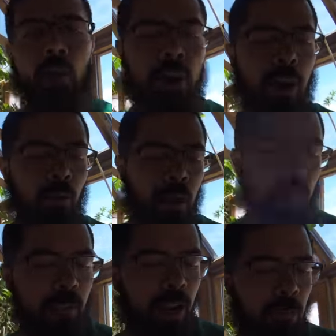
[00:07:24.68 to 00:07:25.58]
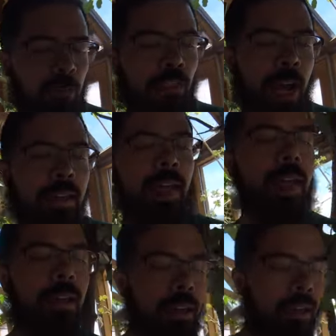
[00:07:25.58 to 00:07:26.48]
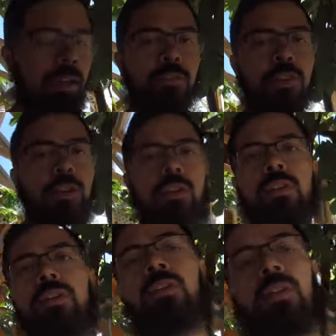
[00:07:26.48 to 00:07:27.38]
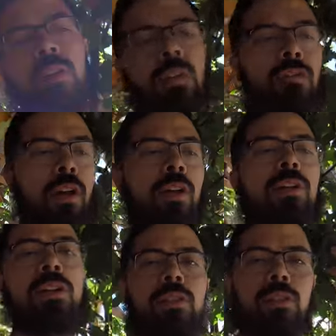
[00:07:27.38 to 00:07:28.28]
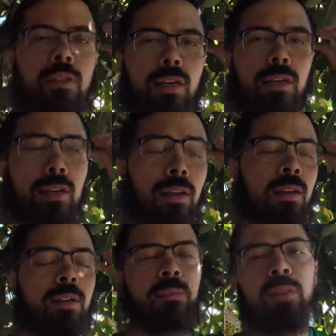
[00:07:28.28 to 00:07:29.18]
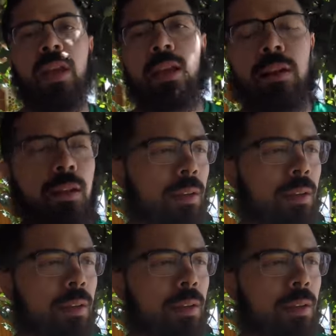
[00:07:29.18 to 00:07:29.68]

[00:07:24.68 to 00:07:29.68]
want to be able to help provide that for others, and